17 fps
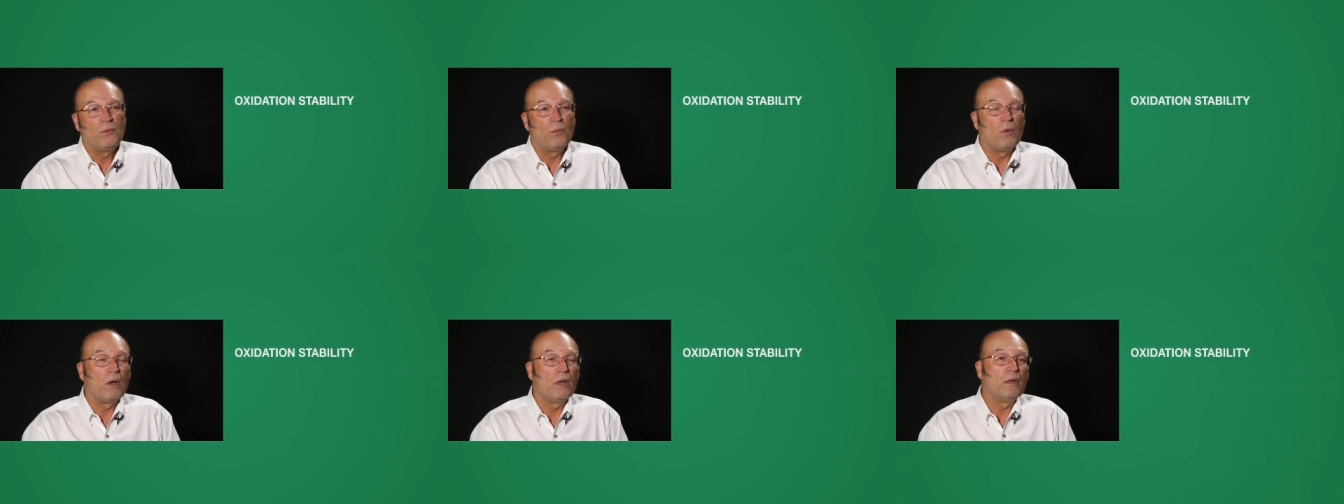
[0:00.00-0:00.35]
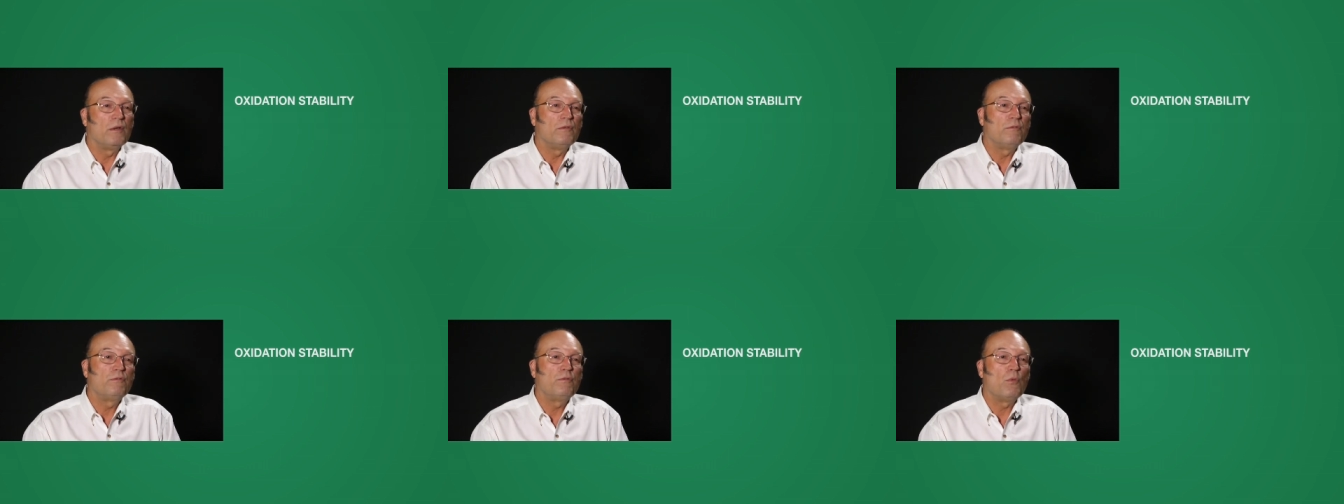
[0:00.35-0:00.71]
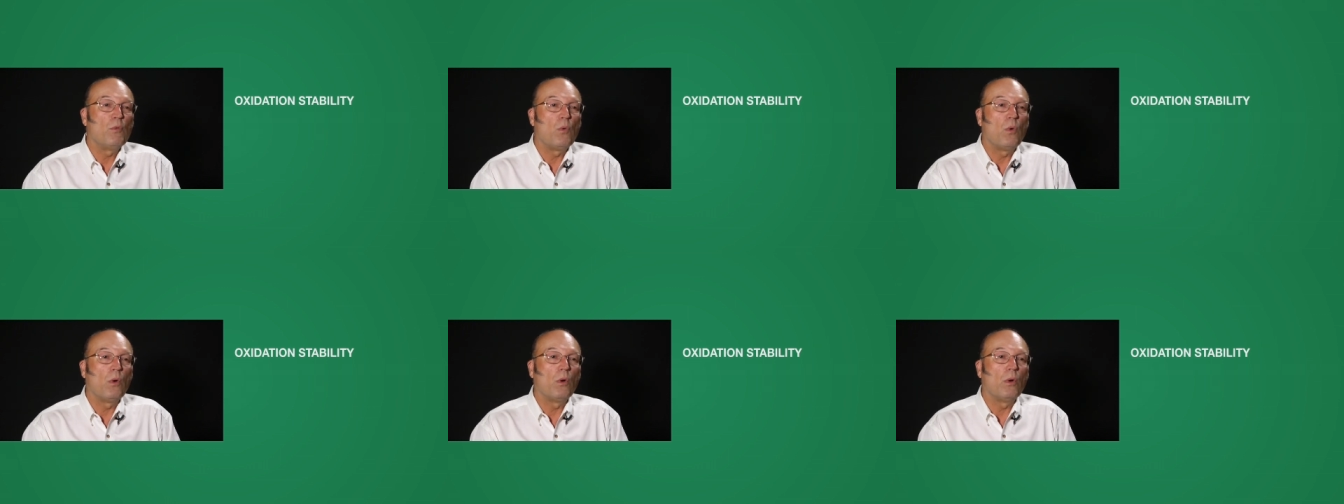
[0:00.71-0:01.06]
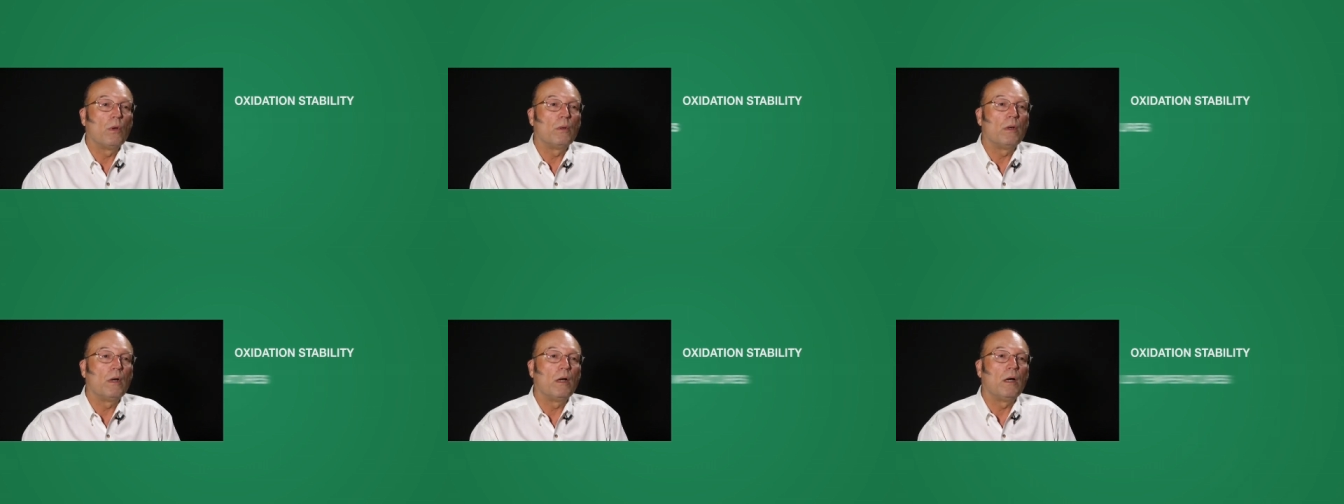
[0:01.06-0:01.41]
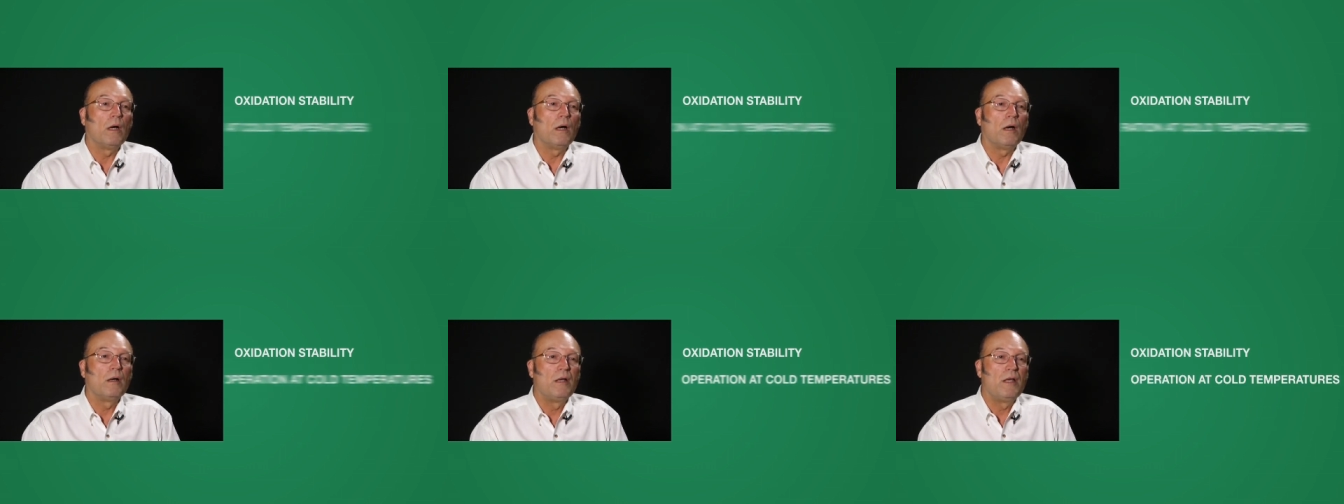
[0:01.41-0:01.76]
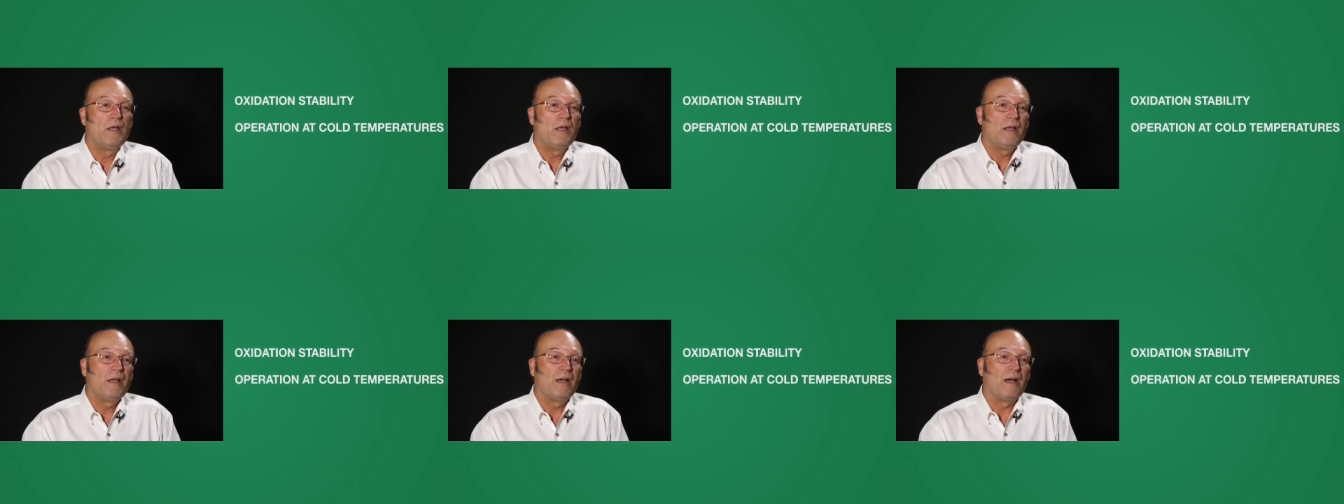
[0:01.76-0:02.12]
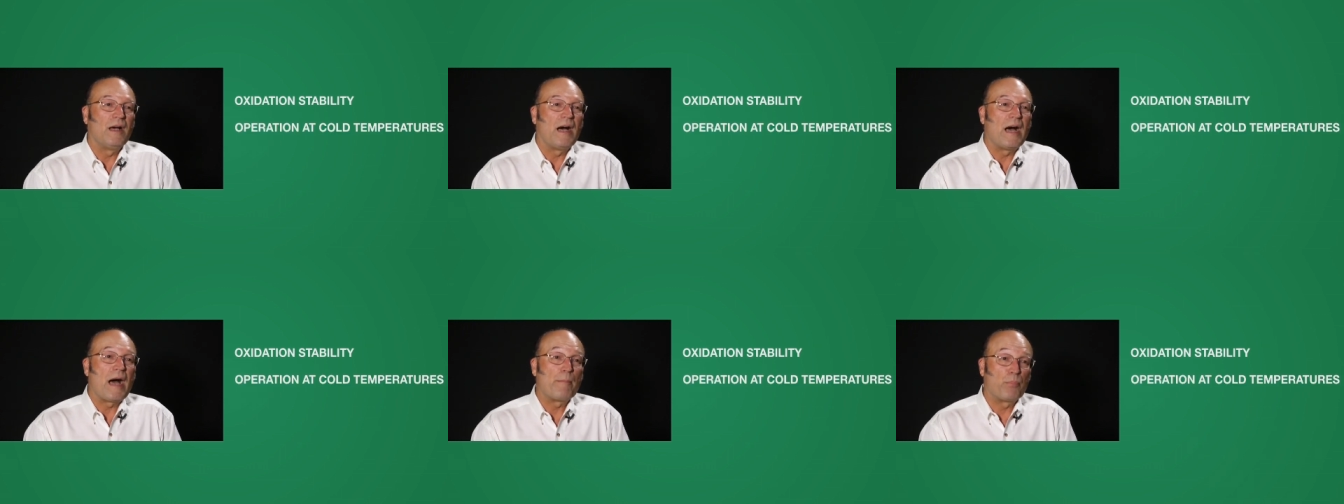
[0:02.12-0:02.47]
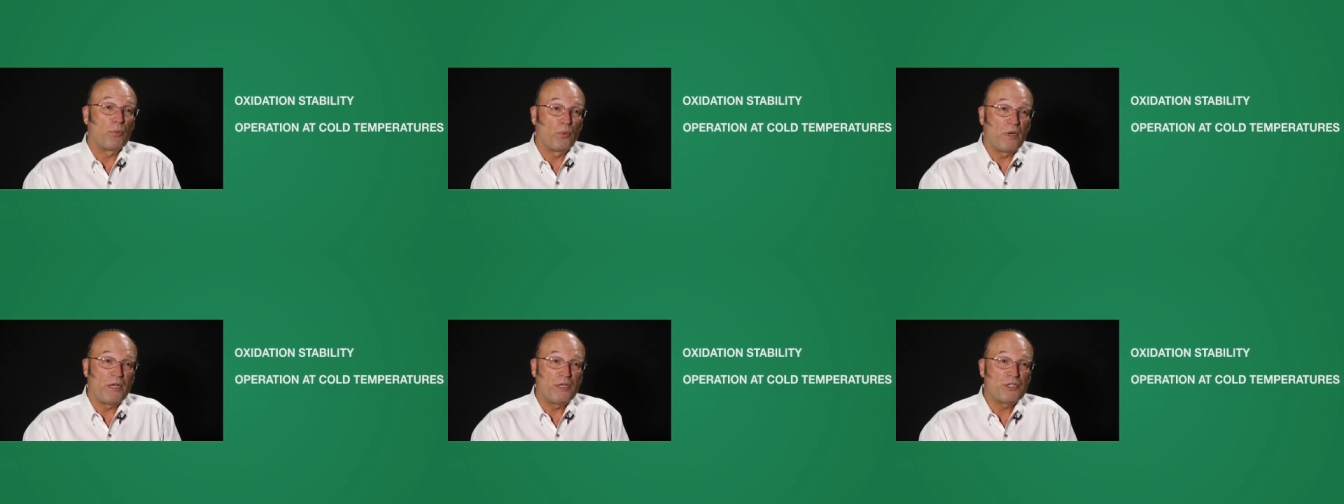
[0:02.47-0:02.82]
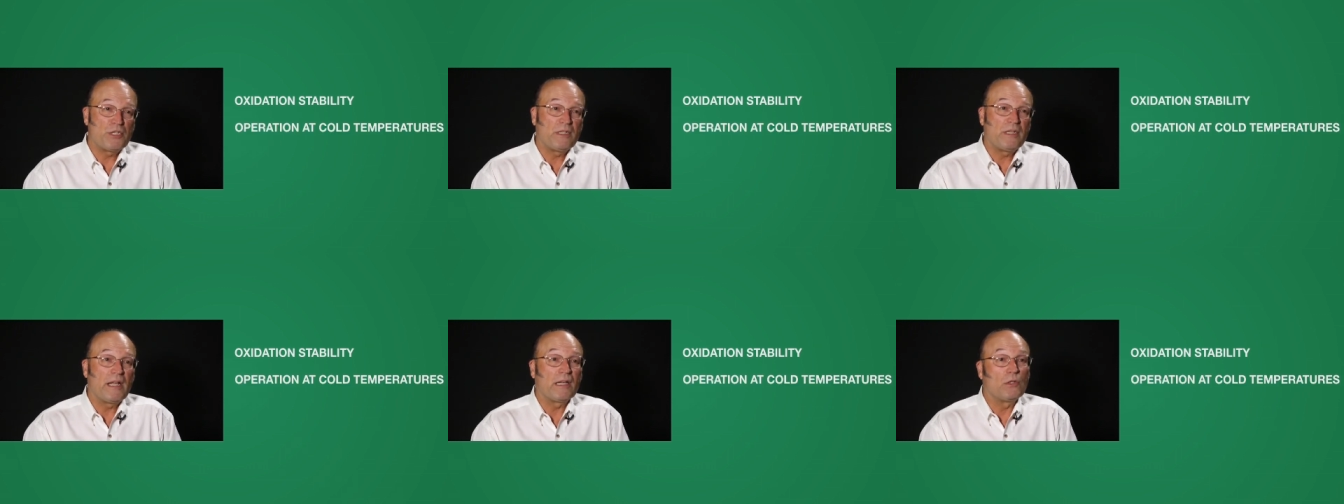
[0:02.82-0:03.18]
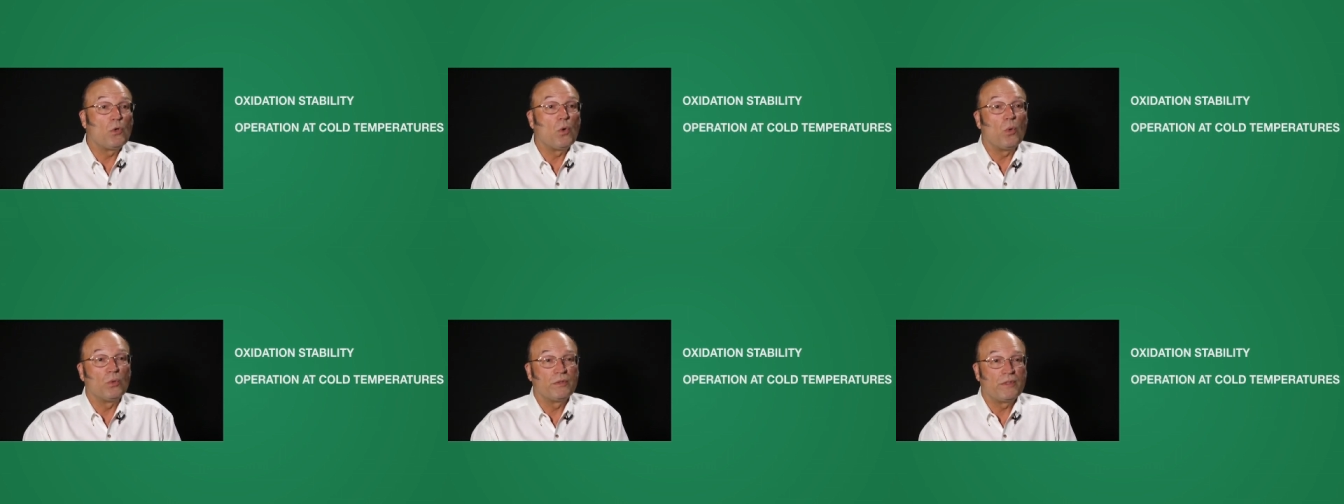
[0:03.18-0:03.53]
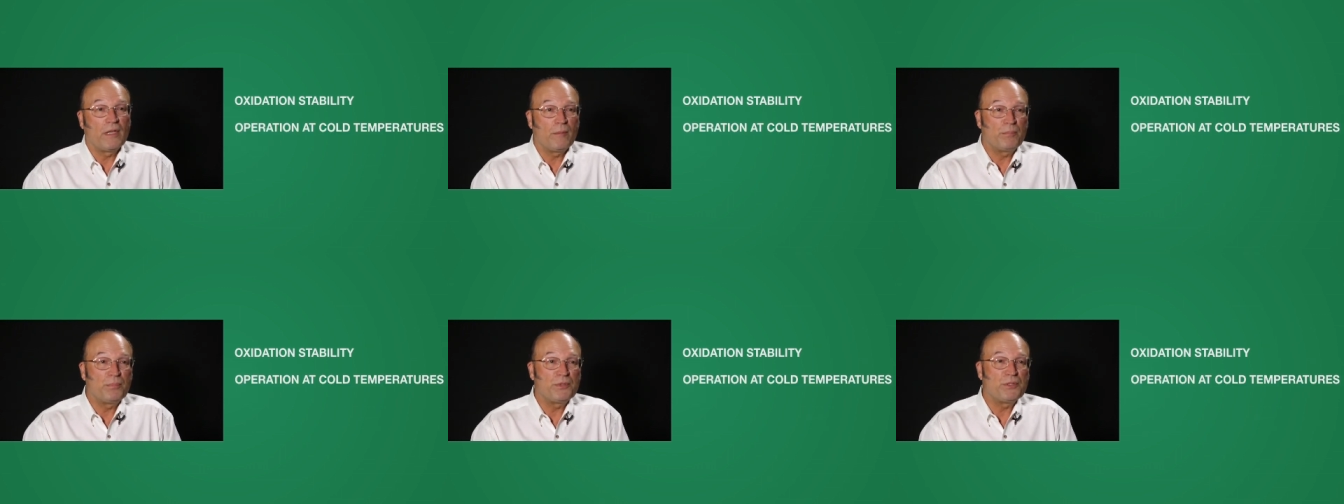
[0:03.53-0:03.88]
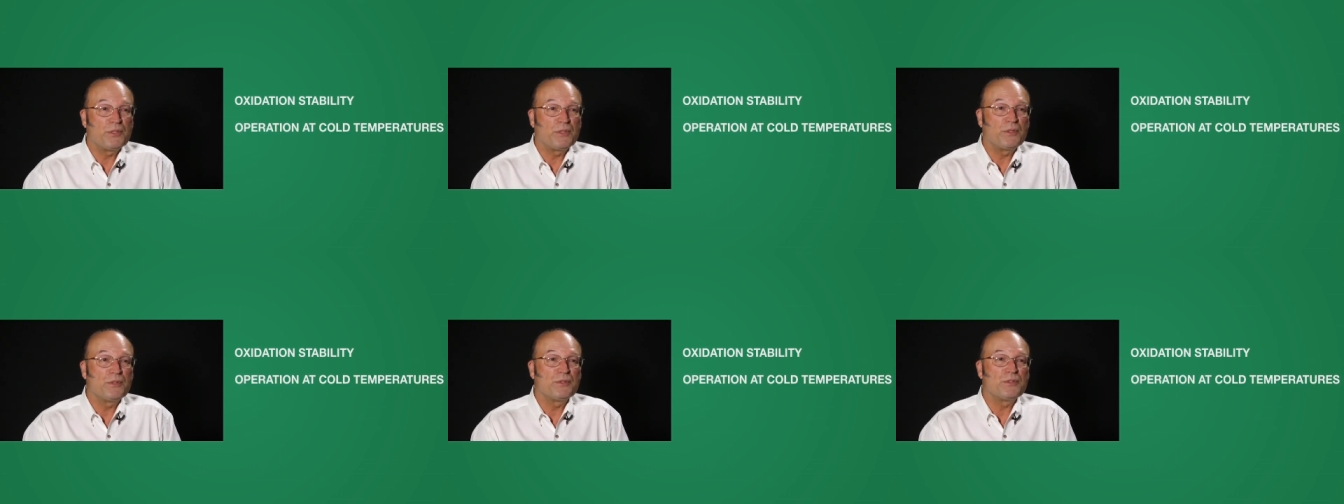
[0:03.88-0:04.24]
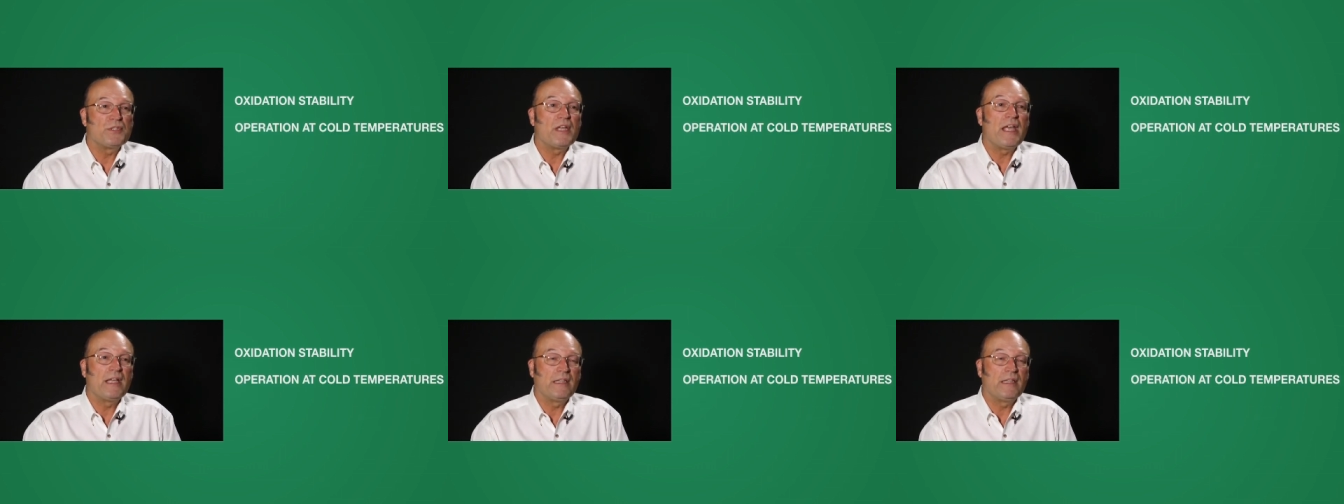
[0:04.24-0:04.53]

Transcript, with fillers: one for uh, operation at cold temperatures,